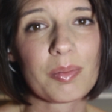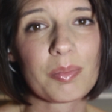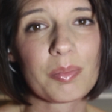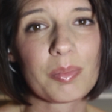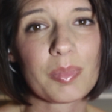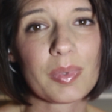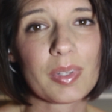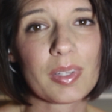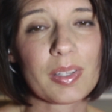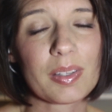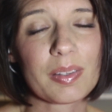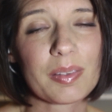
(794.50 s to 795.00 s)

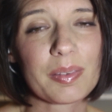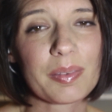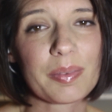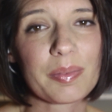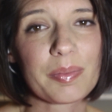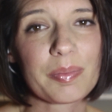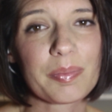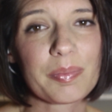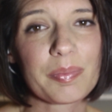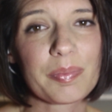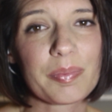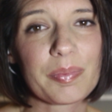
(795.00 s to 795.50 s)

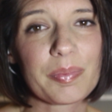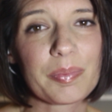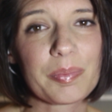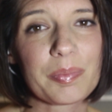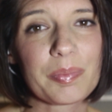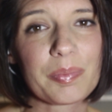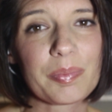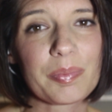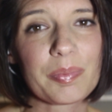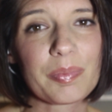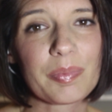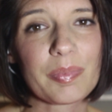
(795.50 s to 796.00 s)

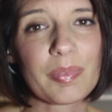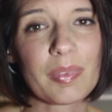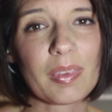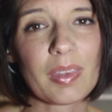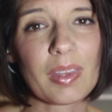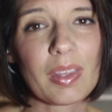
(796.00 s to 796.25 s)
(silence)